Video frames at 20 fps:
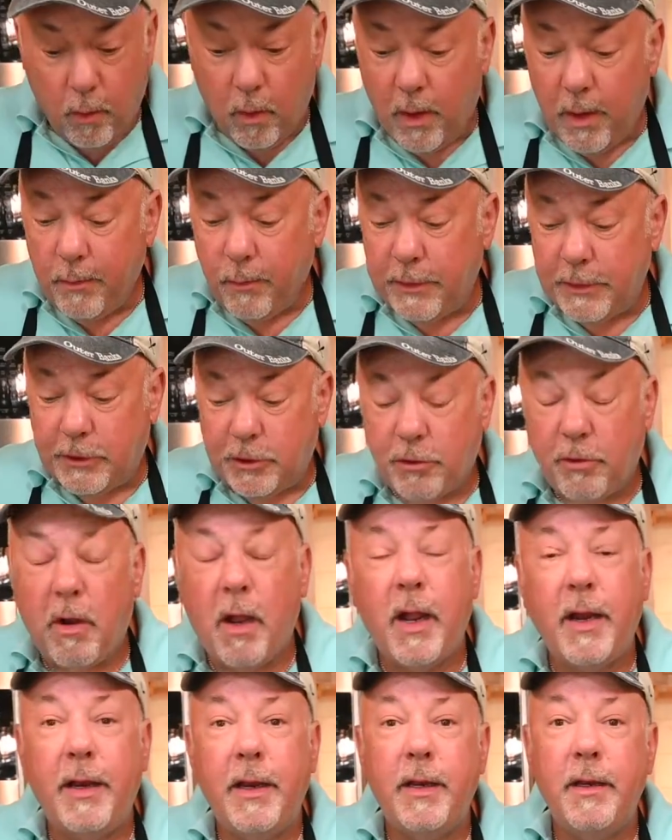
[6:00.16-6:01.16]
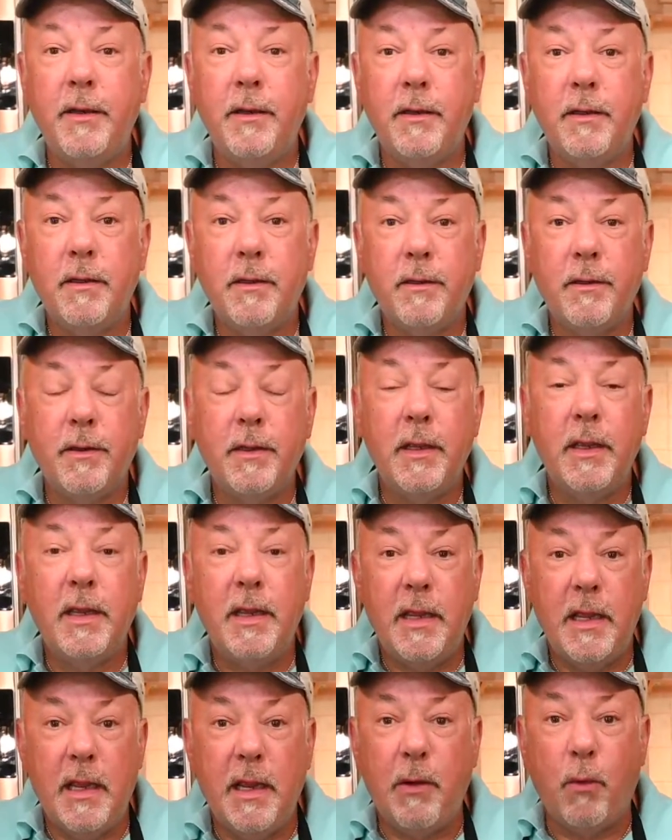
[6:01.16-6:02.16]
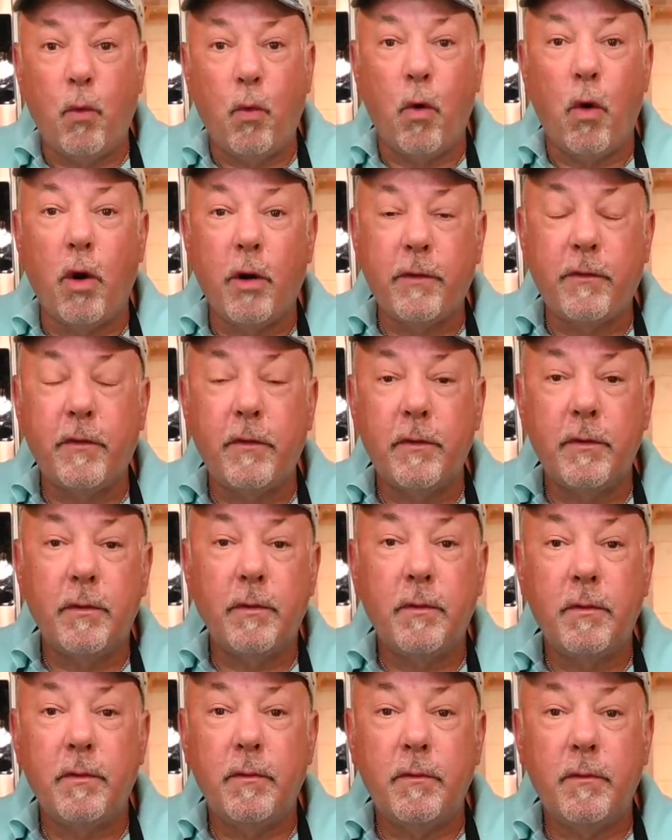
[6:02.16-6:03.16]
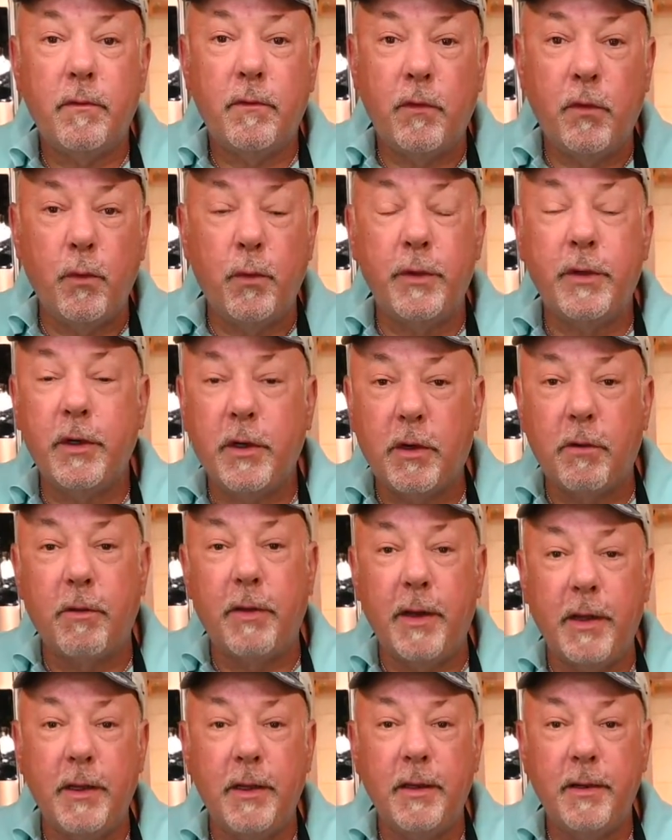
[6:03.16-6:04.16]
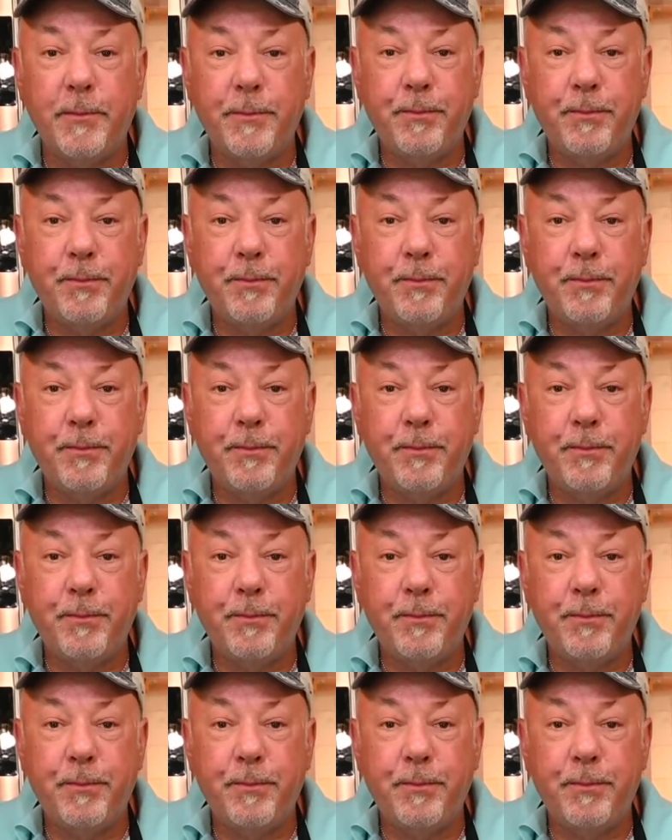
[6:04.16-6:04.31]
what? We tried it. It worked to a degree.